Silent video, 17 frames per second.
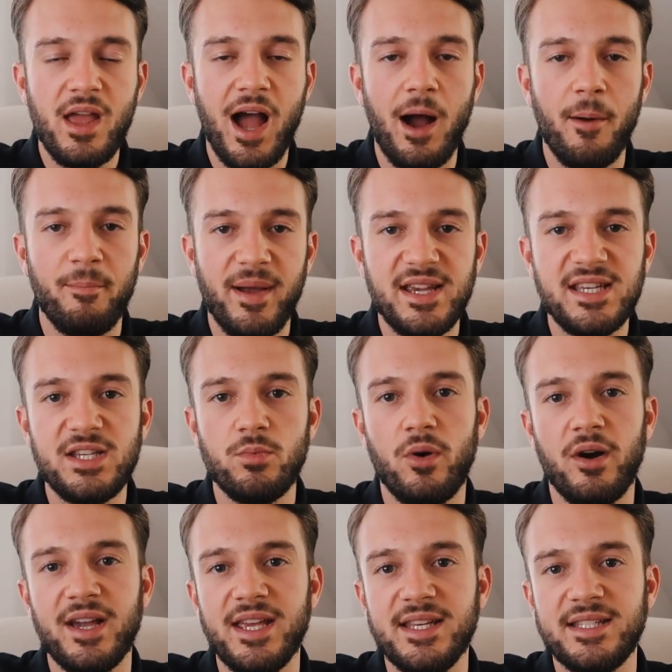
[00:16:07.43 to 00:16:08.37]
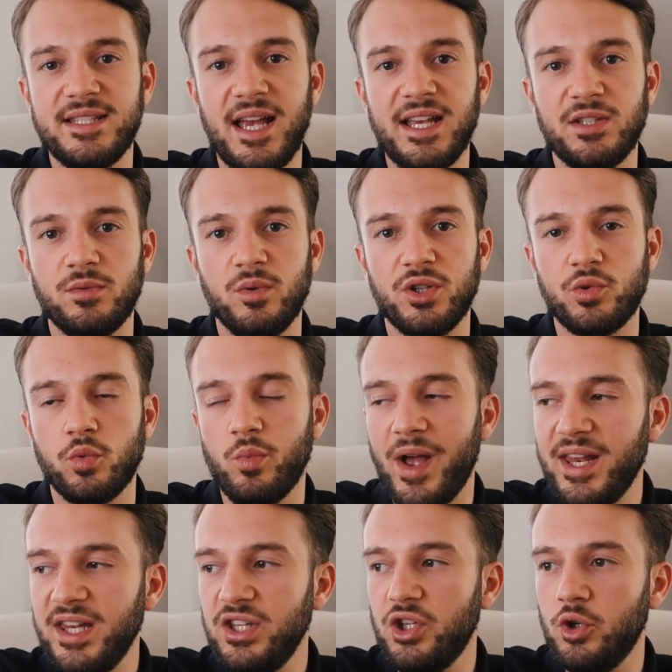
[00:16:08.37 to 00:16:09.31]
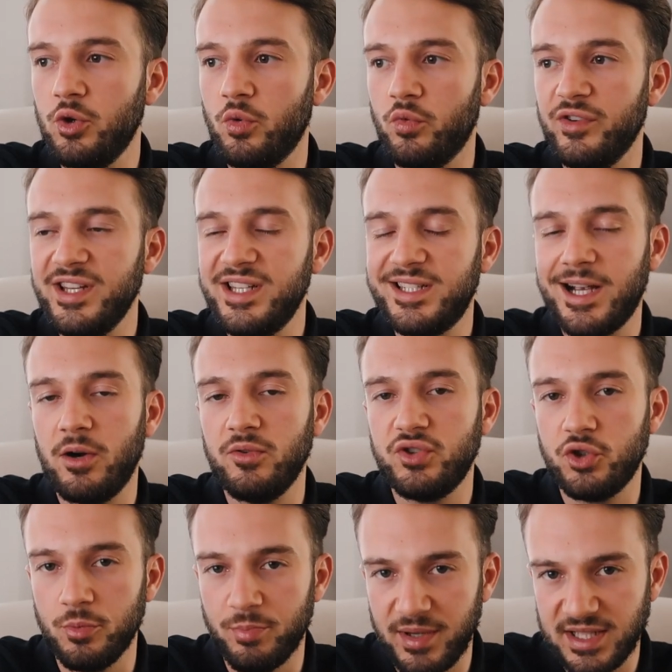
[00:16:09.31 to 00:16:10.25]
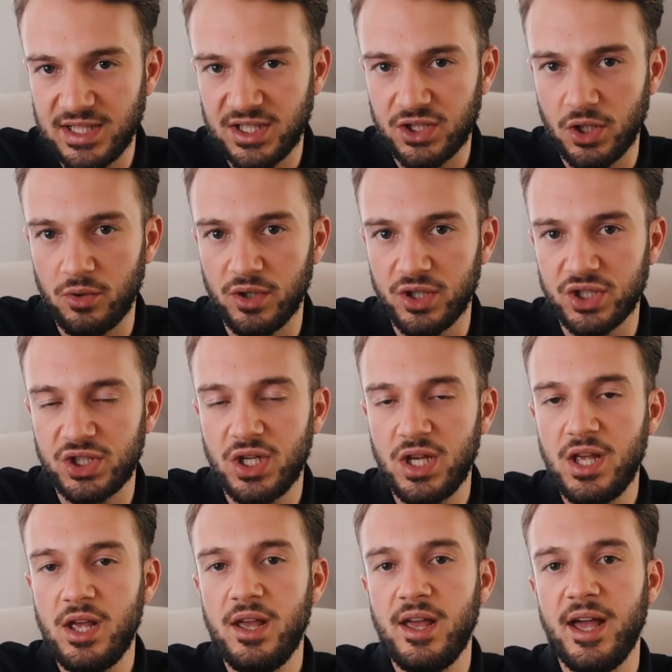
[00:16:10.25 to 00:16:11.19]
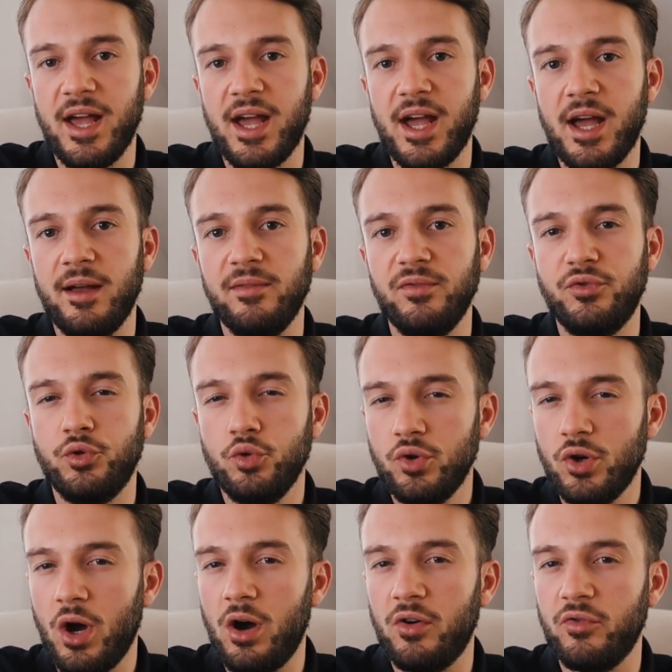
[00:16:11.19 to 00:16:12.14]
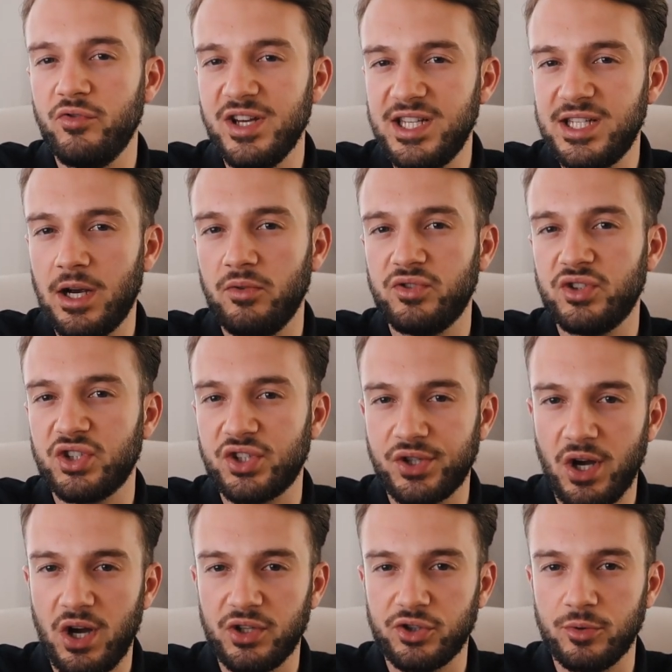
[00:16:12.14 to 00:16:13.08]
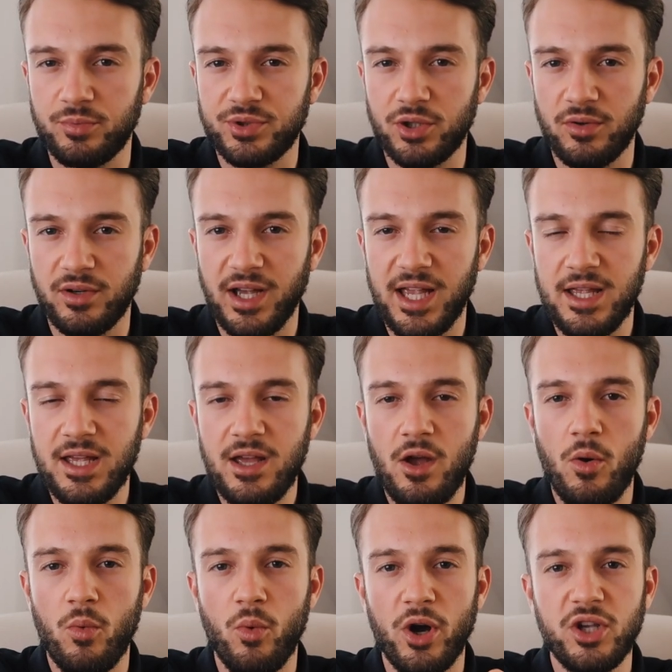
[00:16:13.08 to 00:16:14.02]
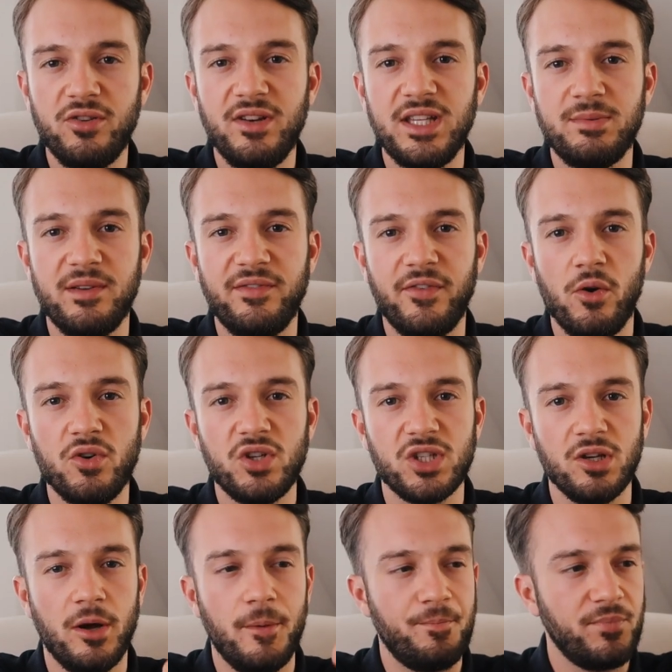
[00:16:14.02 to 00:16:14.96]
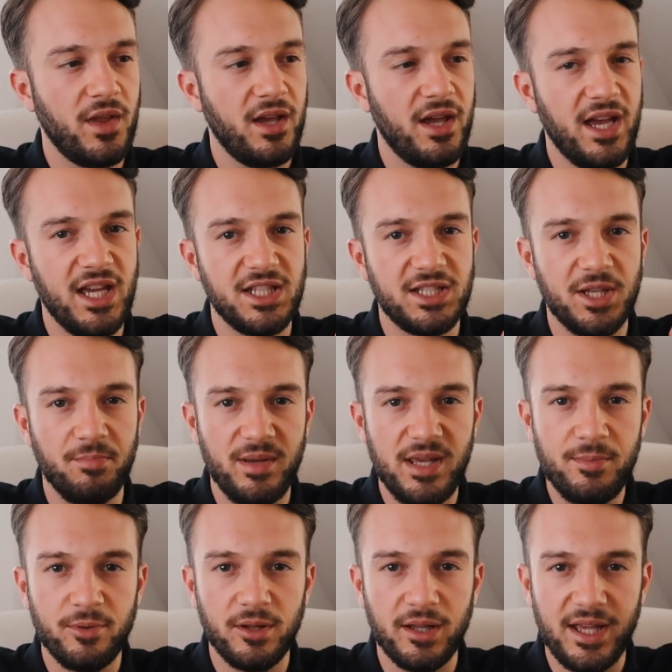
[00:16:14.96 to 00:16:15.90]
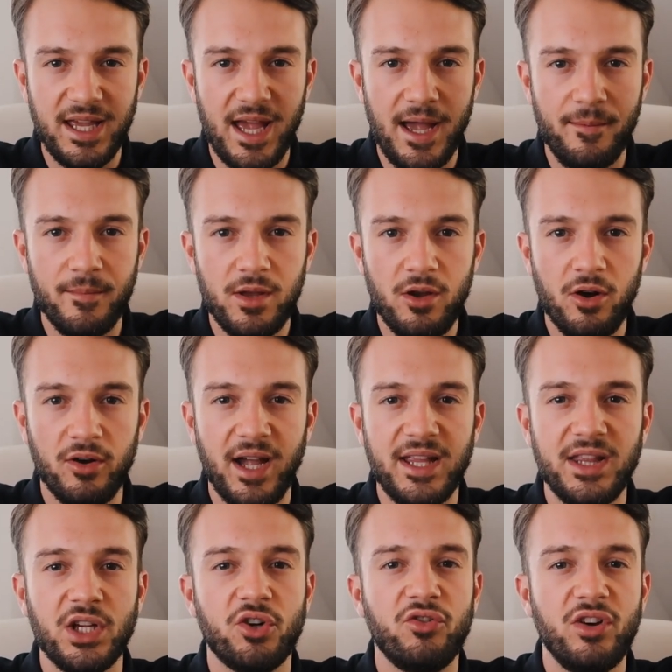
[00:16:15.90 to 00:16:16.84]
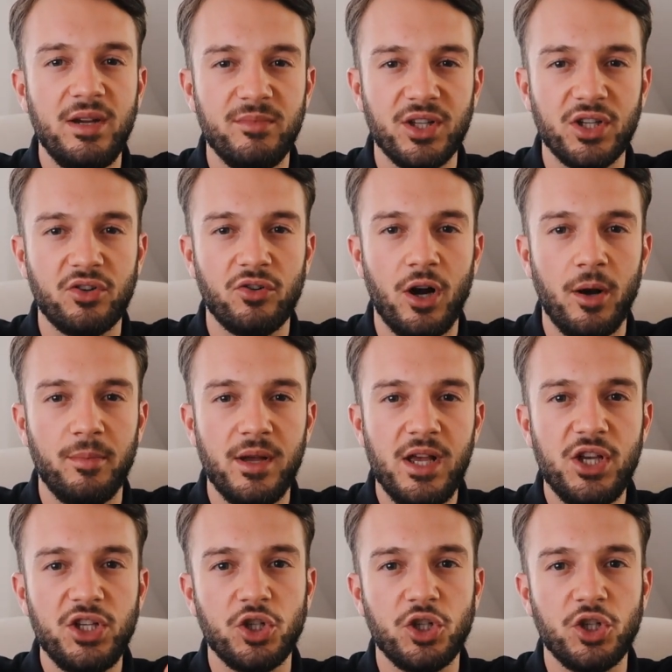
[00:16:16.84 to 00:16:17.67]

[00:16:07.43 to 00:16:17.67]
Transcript: And basically what he says was, when you reach out to business owners, do not reach out to startups, okay? What you need to be focusing on is the people here, okay? The cream of the crop.